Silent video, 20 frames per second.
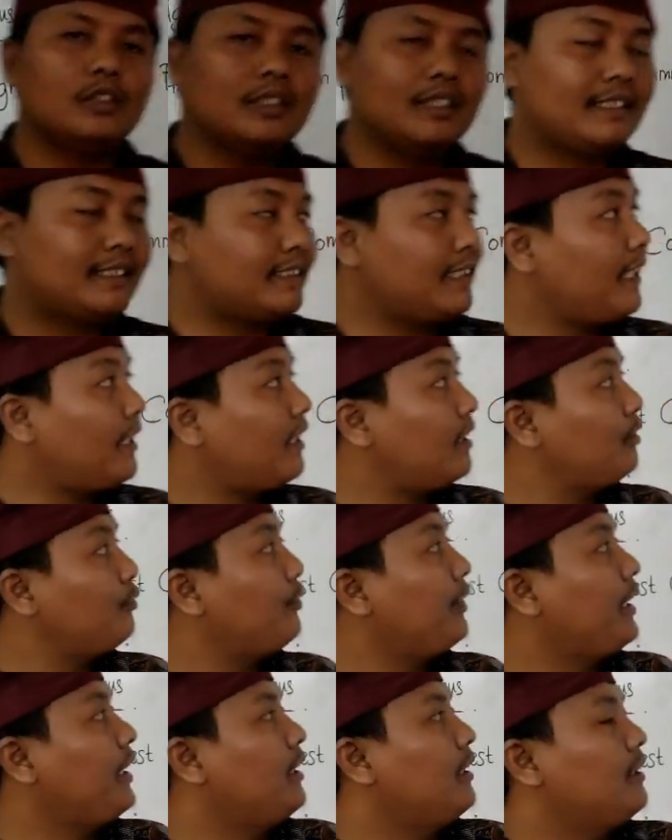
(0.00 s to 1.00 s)
the second
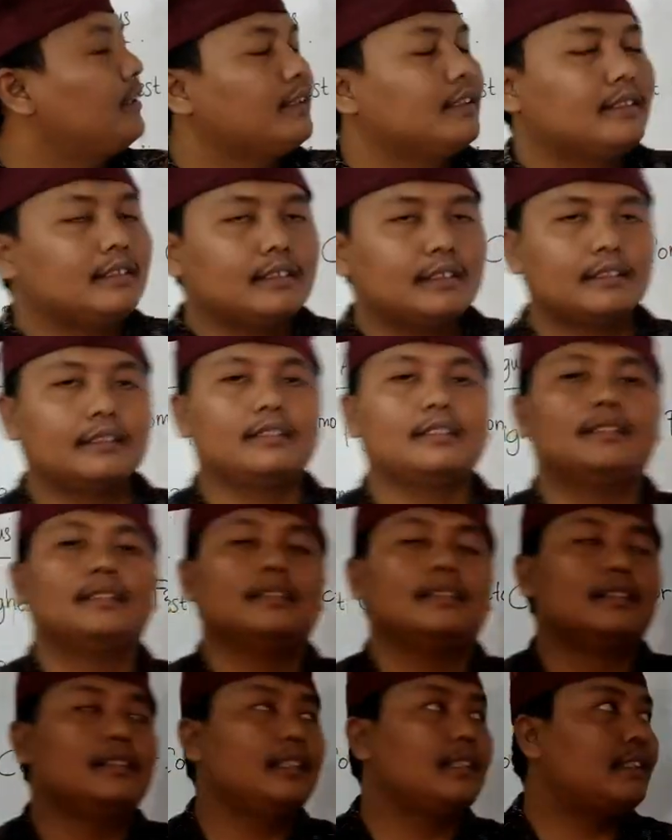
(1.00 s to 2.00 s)
way.
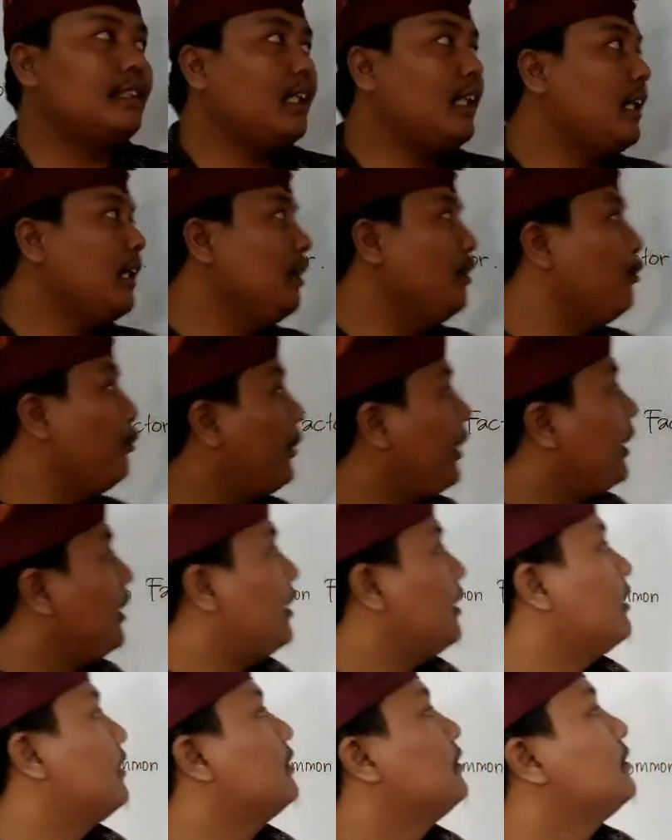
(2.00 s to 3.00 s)
The second way,